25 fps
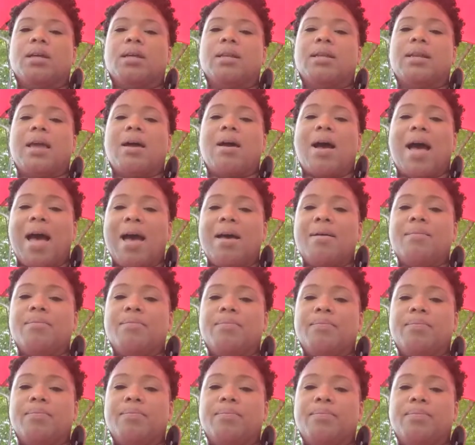Now,
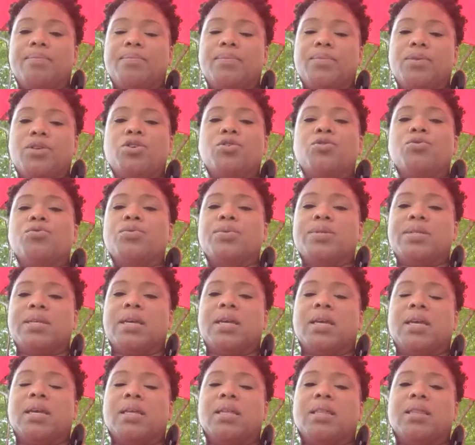I'm
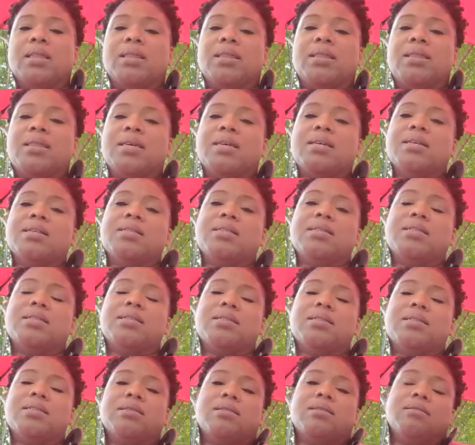using
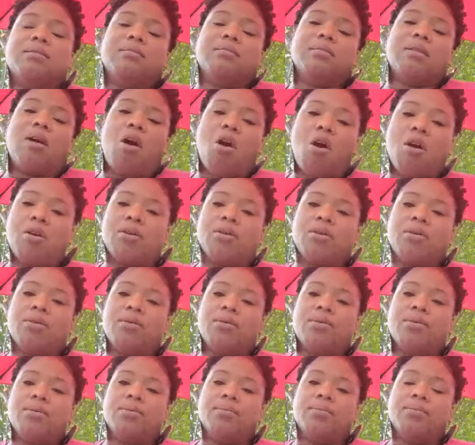this
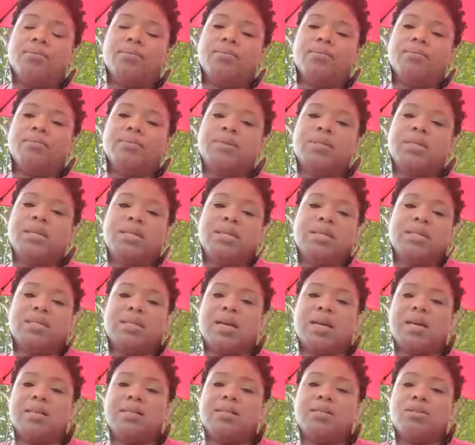article to
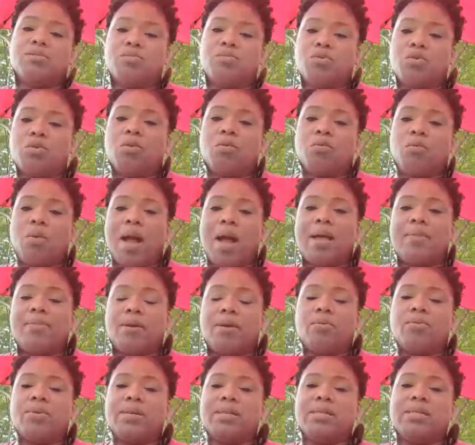discuss the moral rot
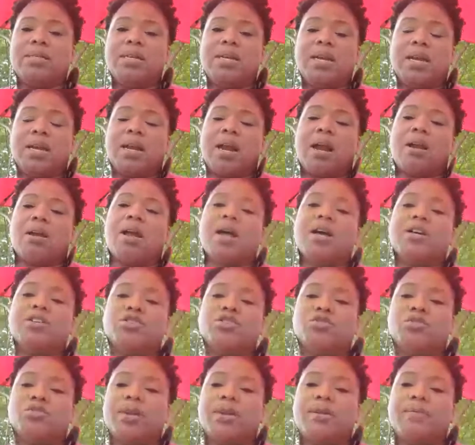that we see in our
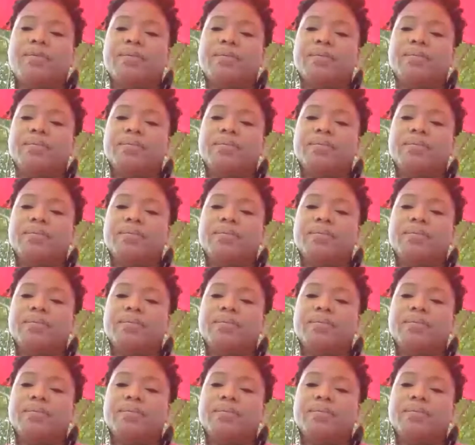country.